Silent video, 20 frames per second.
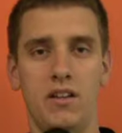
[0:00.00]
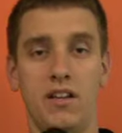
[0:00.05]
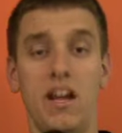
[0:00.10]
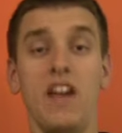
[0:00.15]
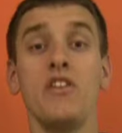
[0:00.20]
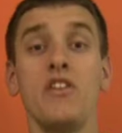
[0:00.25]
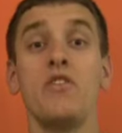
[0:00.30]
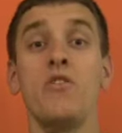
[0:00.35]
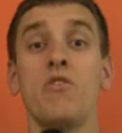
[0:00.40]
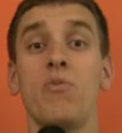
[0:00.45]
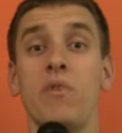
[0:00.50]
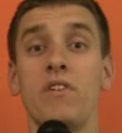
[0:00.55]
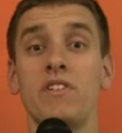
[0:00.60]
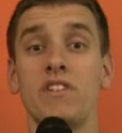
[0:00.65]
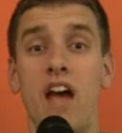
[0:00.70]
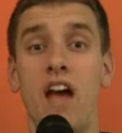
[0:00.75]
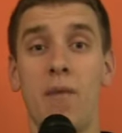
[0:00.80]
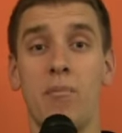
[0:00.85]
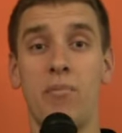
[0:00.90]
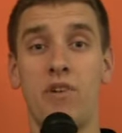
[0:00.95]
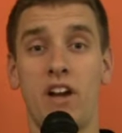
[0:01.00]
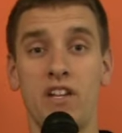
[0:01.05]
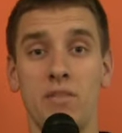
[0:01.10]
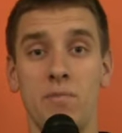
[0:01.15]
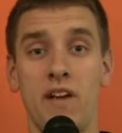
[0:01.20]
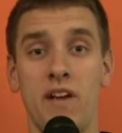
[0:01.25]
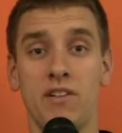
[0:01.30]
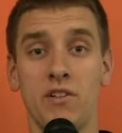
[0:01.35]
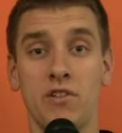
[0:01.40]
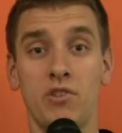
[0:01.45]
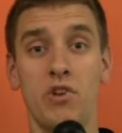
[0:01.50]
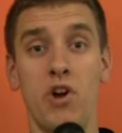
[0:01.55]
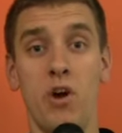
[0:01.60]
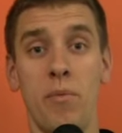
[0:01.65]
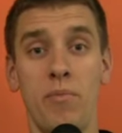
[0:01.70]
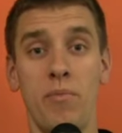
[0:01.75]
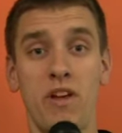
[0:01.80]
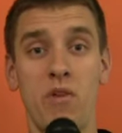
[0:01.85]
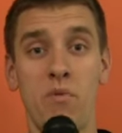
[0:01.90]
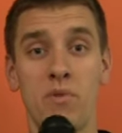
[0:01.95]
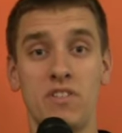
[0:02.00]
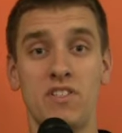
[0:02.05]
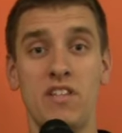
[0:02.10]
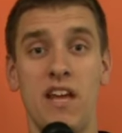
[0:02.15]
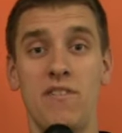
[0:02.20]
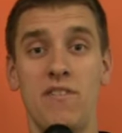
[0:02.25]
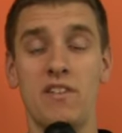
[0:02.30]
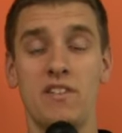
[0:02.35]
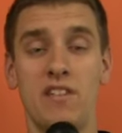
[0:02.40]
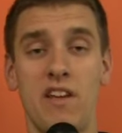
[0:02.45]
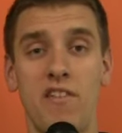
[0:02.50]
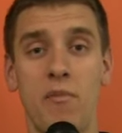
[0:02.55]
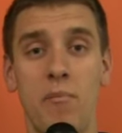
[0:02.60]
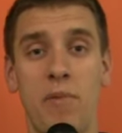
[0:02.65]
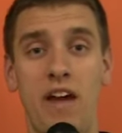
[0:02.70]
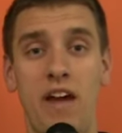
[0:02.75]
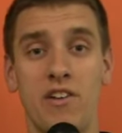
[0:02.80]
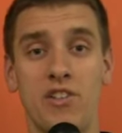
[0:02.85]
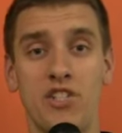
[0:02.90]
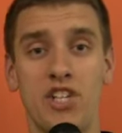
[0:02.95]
The other Youth One top prospect to show up big was 77-pound